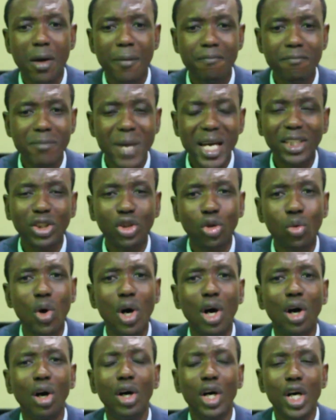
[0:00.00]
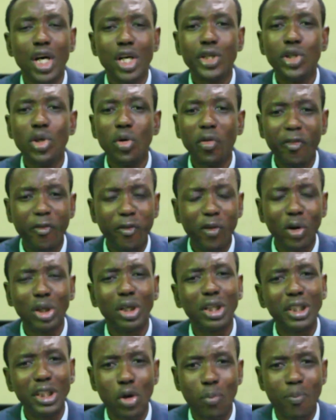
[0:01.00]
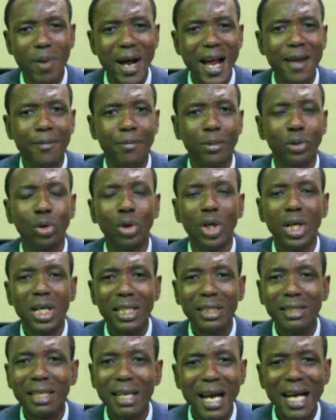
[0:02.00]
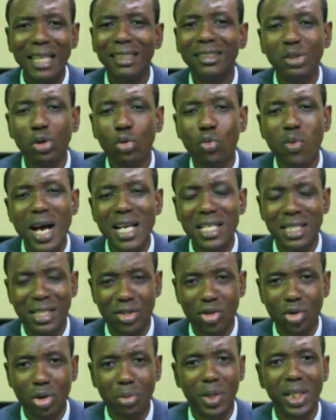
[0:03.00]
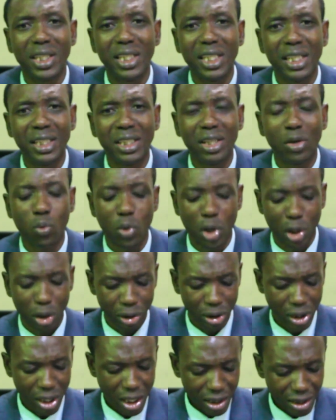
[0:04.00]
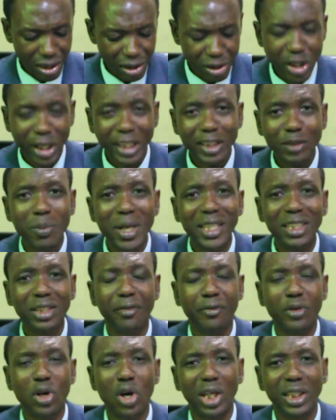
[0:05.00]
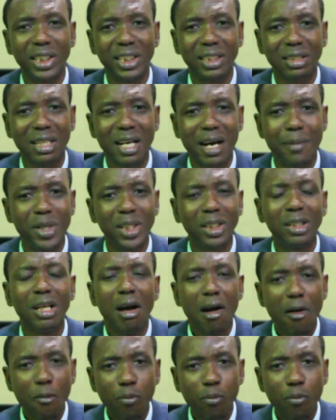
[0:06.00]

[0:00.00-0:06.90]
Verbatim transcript: Make sure you follow your Bible. The Antichrist is already in the world. The judgment of God is coming.